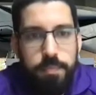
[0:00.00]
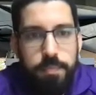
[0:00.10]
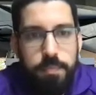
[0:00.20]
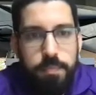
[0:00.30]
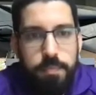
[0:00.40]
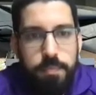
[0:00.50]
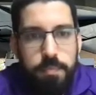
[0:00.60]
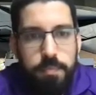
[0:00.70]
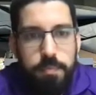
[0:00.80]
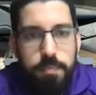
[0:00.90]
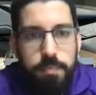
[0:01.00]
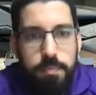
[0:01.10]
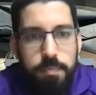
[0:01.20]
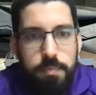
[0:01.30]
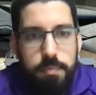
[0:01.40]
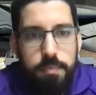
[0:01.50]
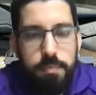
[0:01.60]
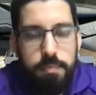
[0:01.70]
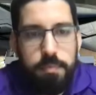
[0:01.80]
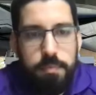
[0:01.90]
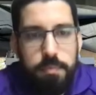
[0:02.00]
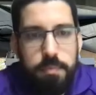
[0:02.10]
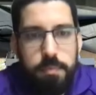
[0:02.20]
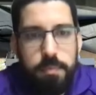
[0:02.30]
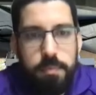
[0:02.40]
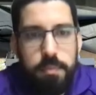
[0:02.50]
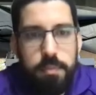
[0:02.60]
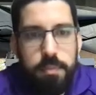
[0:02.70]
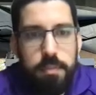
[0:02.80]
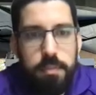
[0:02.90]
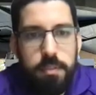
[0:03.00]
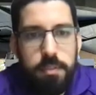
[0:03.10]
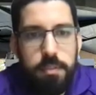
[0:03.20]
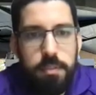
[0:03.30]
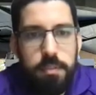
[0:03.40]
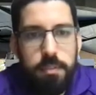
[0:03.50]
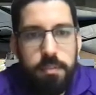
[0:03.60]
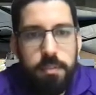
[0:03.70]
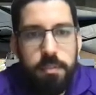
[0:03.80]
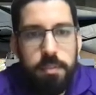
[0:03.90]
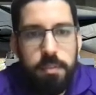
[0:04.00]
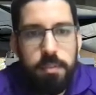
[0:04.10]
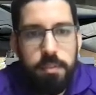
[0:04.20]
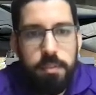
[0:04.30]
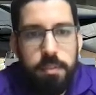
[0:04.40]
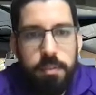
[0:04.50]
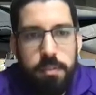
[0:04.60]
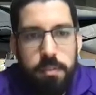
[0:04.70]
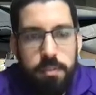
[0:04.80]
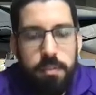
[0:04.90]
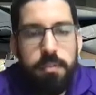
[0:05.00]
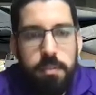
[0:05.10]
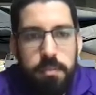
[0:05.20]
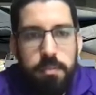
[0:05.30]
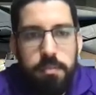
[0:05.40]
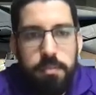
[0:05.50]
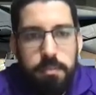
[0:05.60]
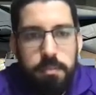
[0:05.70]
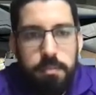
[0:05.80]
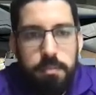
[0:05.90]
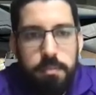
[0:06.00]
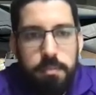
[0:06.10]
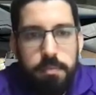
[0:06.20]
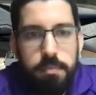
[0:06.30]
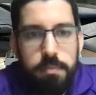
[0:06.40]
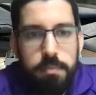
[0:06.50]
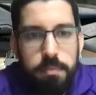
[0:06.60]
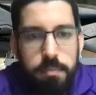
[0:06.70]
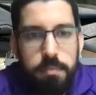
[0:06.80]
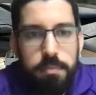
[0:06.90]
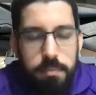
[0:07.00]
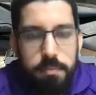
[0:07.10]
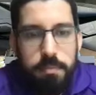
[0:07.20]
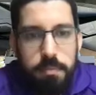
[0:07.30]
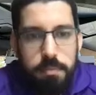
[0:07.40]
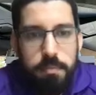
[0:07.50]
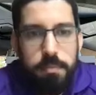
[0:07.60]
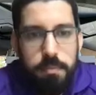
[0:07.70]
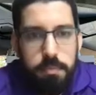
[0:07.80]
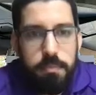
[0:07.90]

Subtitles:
No words are spoken by the person on screen.